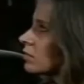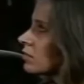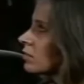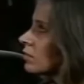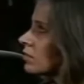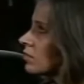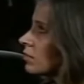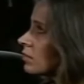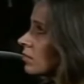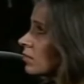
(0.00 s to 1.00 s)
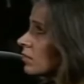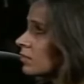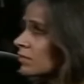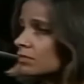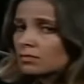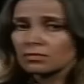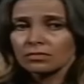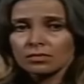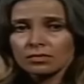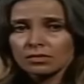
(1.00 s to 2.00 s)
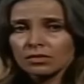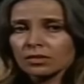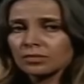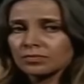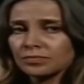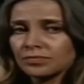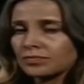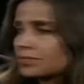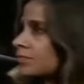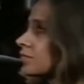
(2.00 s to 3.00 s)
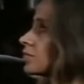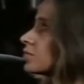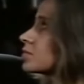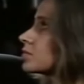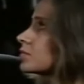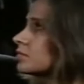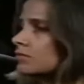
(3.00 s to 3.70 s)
(not speaking)